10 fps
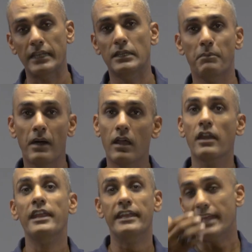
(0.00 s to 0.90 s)
any power.
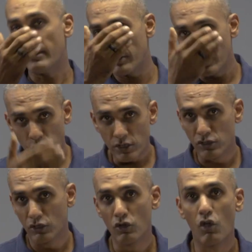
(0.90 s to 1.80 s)
That reduces
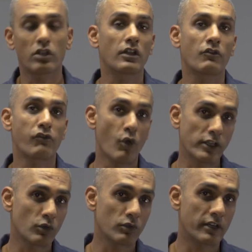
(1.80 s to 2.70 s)
the torque flowing
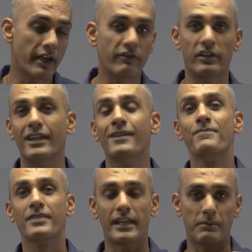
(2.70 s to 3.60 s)
through the drivetrain.
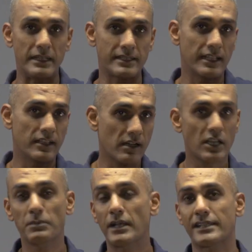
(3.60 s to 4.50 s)
That means that the
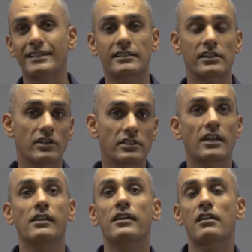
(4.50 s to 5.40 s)
clutch basket, etc.,
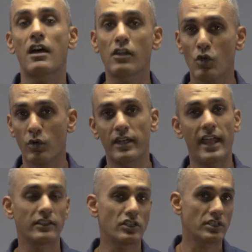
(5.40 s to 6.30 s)
suddenly are unloaded
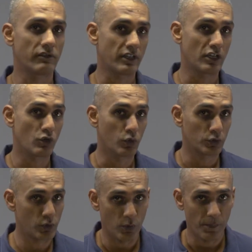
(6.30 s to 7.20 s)
and the shift can go
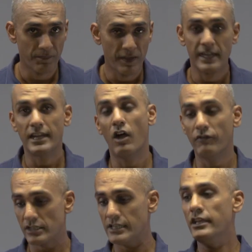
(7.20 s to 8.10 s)
through. Now,
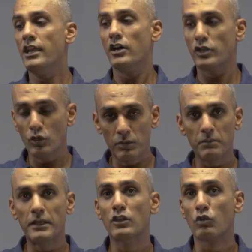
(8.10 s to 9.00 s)
obviously, a human
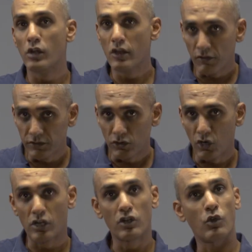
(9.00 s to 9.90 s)
being rolling off the
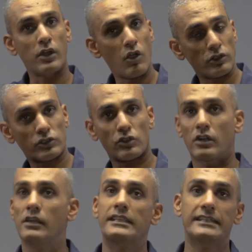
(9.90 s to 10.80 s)
throttle, rolling on the
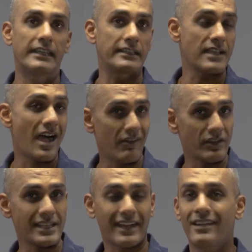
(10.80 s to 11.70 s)
throttle, let's say takes half a
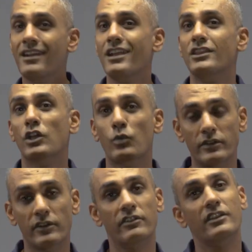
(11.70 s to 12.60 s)
second. The
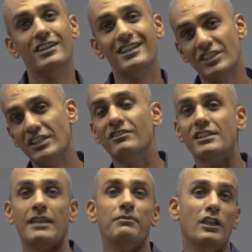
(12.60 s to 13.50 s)
quickshifter can achieve the
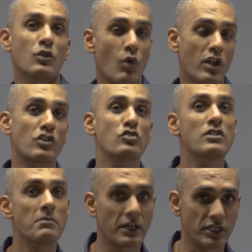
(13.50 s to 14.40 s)
same thing in 1 or 2
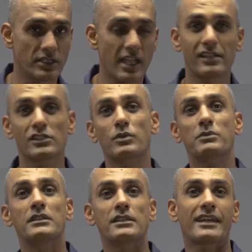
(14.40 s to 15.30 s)
combustion cycles, which
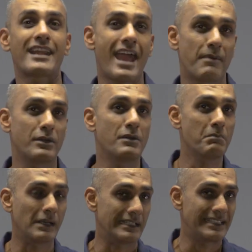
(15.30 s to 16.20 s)
means it can happen in
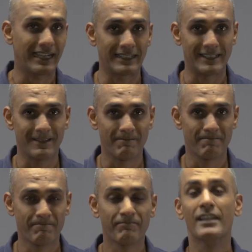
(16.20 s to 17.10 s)
milliseconds.
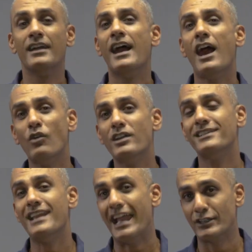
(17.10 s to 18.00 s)
How does
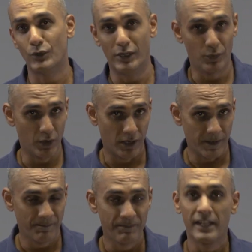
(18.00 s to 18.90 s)
it actually work?
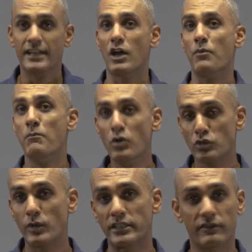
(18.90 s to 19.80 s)
Now, most
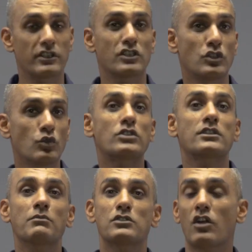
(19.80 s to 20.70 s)
quickshifters use
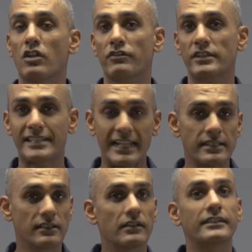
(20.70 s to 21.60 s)
some sort of a
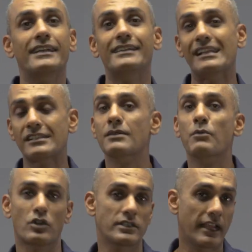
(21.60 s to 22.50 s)
sensor that tells the
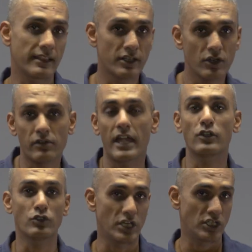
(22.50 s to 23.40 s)
motorcycle that you're trying
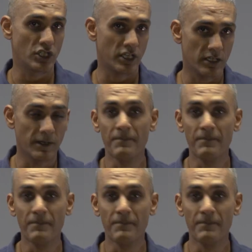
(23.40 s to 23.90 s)
to change a gear.